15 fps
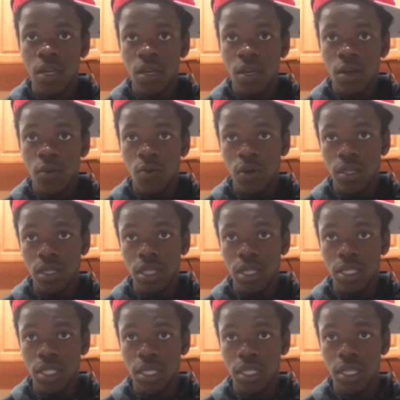With
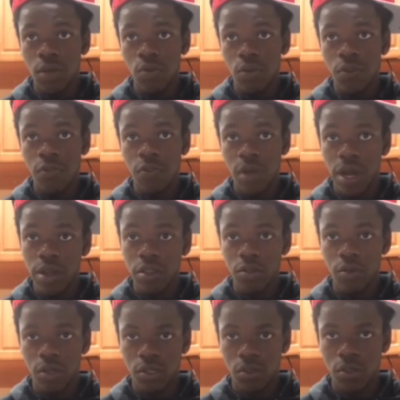this, they would fire the
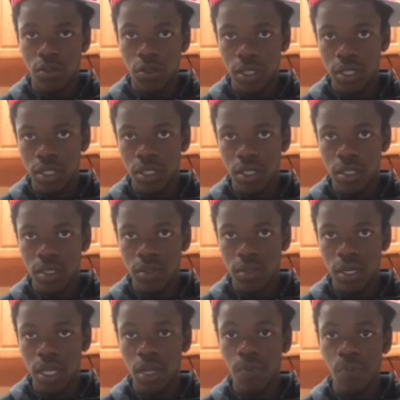original trustees
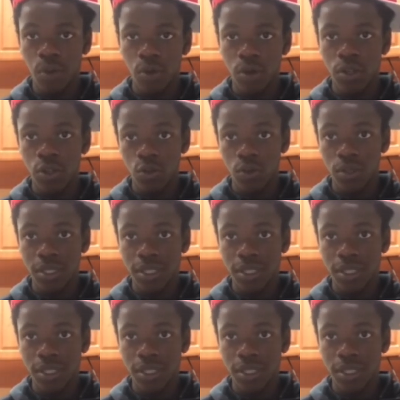and employ new ones.